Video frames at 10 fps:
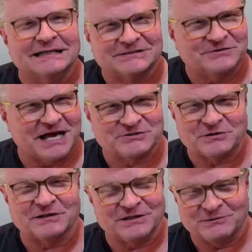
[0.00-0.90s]
So
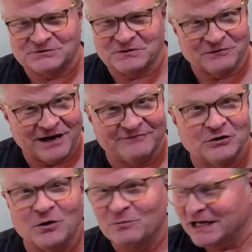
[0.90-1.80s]
naturally, once we arrived
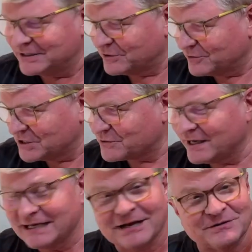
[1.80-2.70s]
home, we had to rush
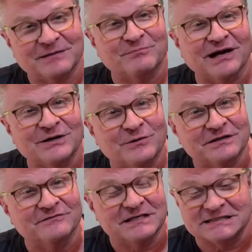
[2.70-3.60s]
right out and buy
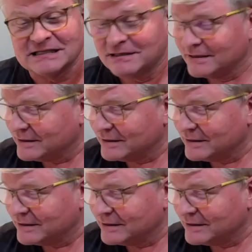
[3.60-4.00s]
one of these